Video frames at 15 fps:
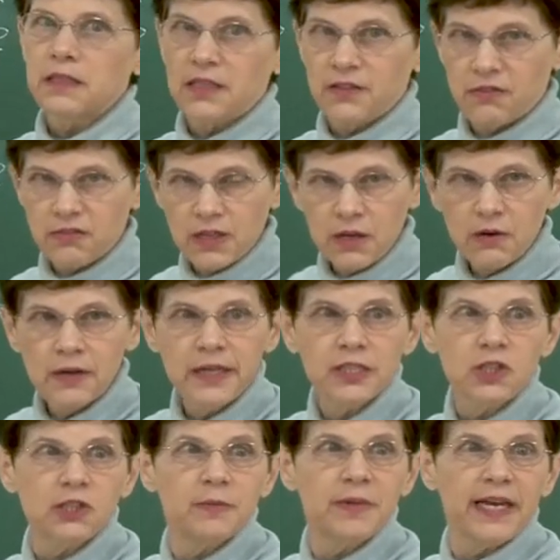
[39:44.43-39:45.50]
In theory,
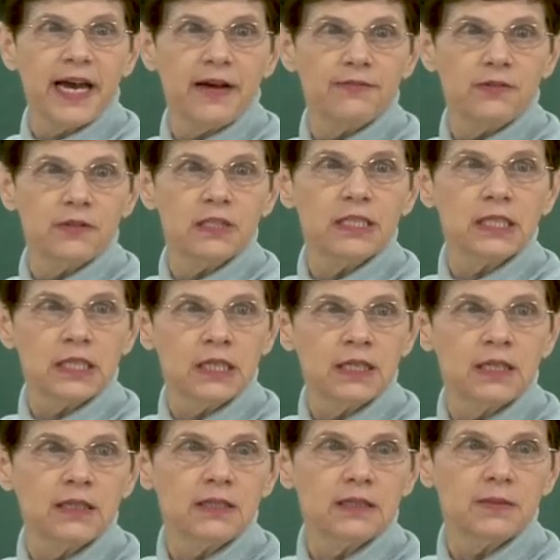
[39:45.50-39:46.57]
it should be after the
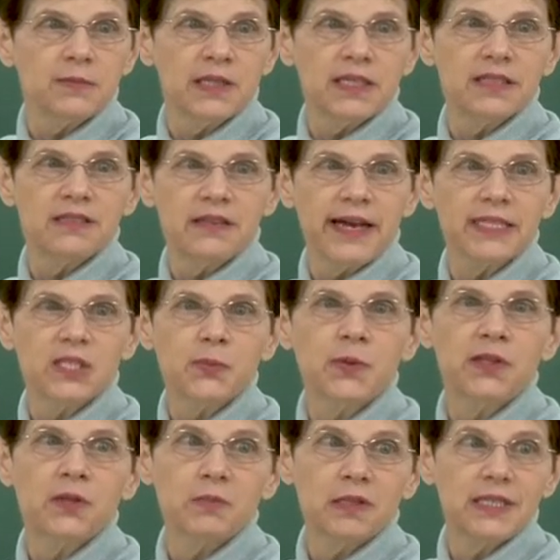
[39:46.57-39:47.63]
t because that's
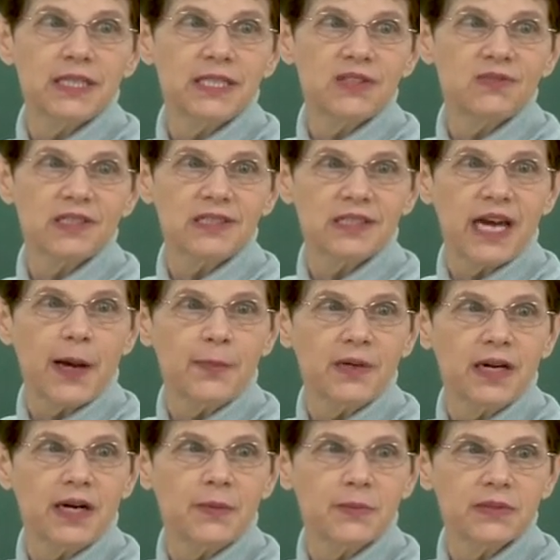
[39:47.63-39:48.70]
where the release of the stop
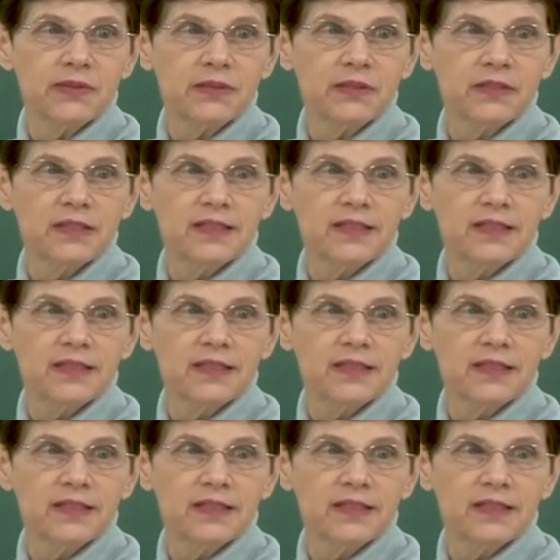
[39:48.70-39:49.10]
comes.